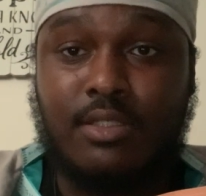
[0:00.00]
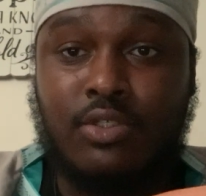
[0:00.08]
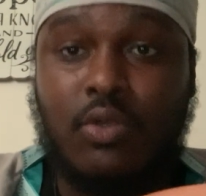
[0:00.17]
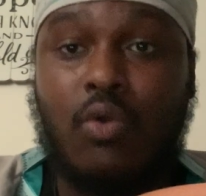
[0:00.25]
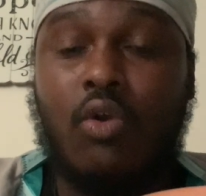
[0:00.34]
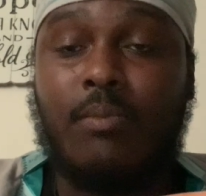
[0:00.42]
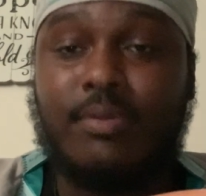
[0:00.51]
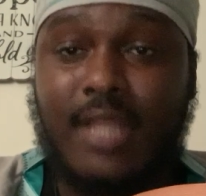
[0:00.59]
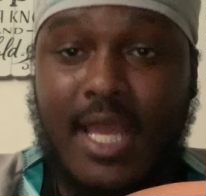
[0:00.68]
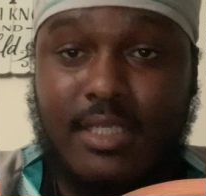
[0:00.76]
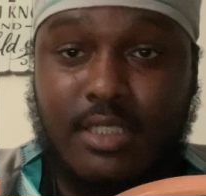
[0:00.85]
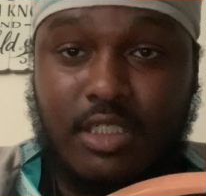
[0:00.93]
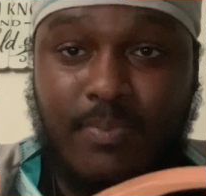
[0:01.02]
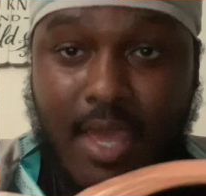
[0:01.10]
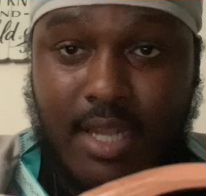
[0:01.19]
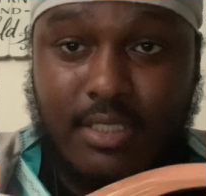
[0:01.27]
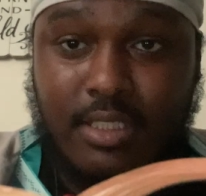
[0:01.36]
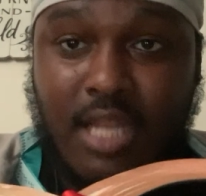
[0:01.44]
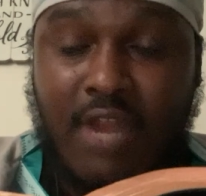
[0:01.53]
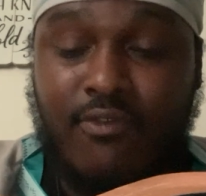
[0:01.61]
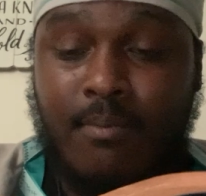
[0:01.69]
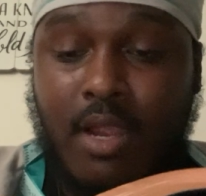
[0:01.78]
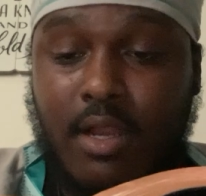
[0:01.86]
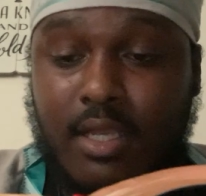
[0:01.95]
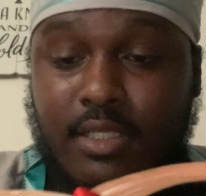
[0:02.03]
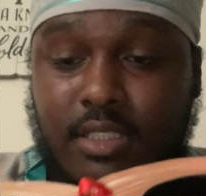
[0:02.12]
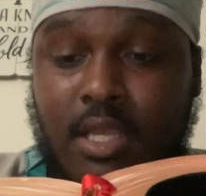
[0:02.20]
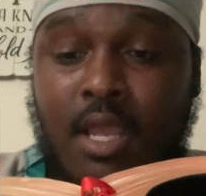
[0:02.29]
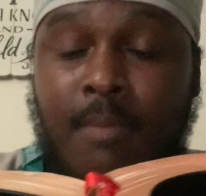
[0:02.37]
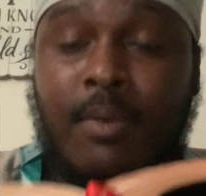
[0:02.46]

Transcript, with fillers: So-called blacks, Hispanics, and Native Americans.